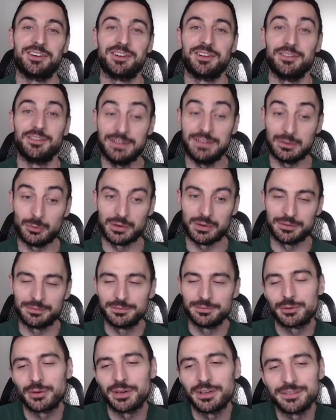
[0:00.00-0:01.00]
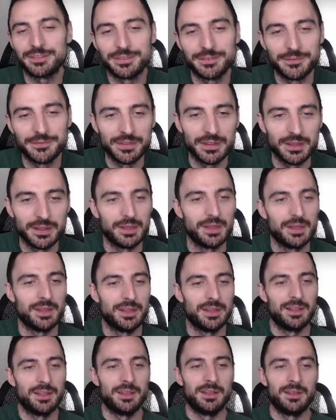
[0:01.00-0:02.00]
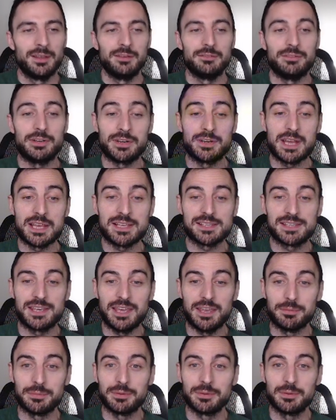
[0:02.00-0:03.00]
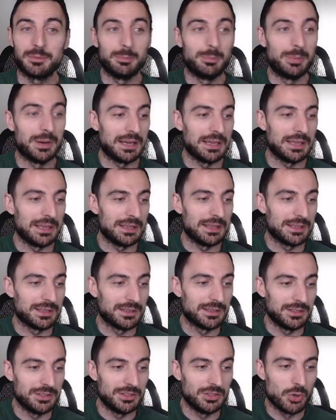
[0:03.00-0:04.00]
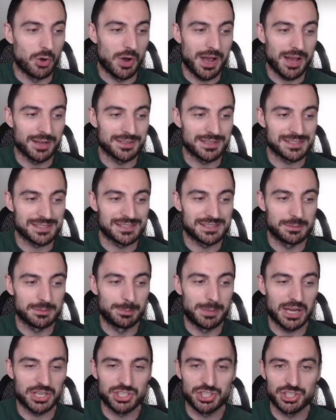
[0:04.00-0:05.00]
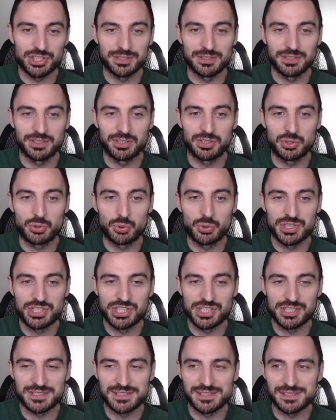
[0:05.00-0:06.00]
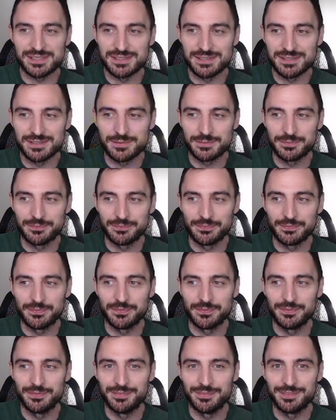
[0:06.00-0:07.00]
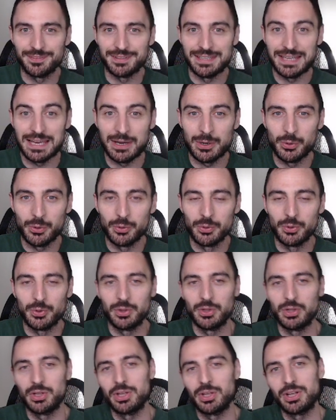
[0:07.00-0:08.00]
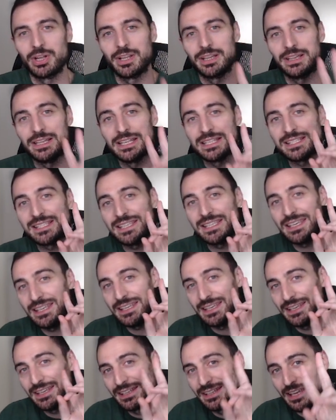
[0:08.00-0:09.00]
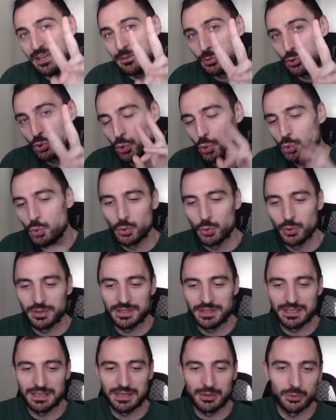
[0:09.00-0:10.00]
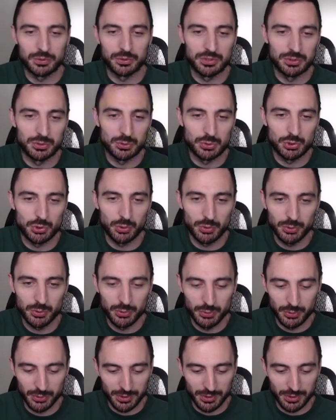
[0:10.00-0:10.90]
Fun, right? Very nice game by Johan-Sebastian Christiansen. Now, let's see game 2 that I wanted to show you.